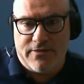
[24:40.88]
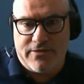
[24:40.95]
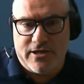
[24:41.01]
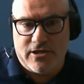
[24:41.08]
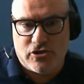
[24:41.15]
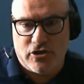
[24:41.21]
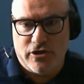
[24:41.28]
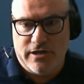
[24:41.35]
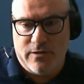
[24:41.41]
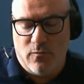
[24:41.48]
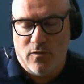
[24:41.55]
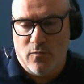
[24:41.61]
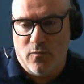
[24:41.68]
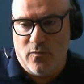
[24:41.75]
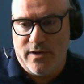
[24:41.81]
think certainly
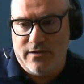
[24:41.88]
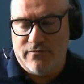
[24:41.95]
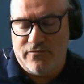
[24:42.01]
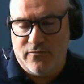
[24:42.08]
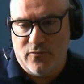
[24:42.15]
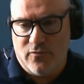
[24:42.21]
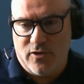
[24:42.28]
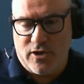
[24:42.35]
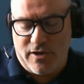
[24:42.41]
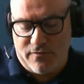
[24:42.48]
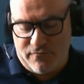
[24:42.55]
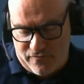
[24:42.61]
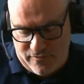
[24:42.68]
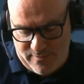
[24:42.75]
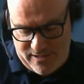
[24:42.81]
what we've again
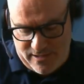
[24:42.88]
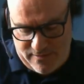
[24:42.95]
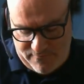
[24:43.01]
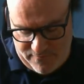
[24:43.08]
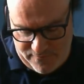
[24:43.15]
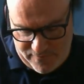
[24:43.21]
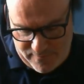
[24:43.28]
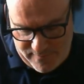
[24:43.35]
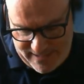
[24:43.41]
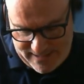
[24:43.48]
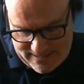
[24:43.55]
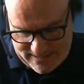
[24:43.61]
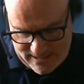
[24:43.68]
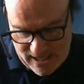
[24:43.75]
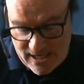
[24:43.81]
from a
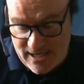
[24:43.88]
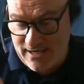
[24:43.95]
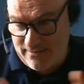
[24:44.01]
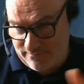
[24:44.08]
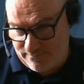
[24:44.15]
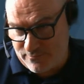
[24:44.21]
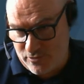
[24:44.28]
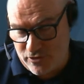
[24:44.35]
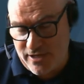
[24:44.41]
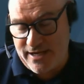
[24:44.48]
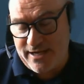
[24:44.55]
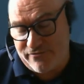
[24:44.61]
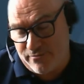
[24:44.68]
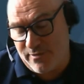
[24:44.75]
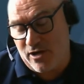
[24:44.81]
looking
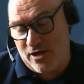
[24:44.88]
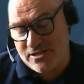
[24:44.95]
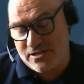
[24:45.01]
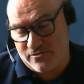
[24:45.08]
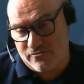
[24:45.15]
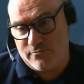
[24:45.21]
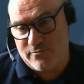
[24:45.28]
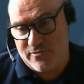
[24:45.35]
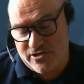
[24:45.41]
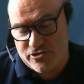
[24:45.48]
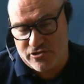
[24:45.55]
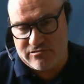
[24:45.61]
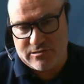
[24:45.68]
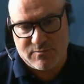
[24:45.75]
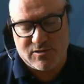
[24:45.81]
at it from a license from an
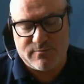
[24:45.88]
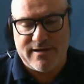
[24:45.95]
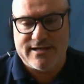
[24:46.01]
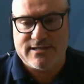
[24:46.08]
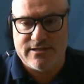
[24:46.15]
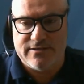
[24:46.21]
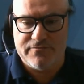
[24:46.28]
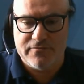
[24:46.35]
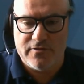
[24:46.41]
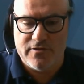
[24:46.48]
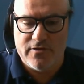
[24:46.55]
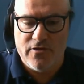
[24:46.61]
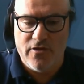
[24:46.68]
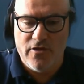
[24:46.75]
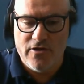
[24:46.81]
assurance perspective,
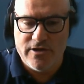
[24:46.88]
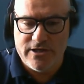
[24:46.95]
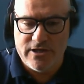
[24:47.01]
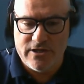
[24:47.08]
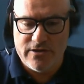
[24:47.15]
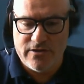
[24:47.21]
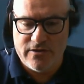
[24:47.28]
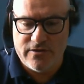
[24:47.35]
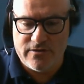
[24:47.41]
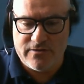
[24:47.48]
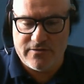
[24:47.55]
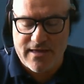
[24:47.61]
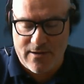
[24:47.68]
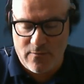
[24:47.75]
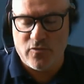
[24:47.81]

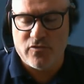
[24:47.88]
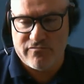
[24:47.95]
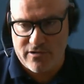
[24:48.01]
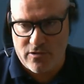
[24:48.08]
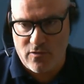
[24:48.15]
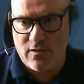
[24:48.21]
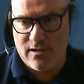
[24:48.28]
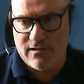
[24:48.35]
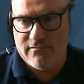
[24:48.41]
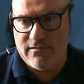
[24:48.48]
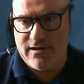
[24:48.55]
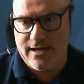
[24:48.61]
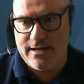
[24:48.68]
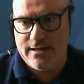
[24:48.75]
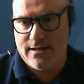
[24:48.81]
that would require
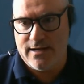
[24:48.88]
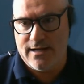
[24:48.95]
a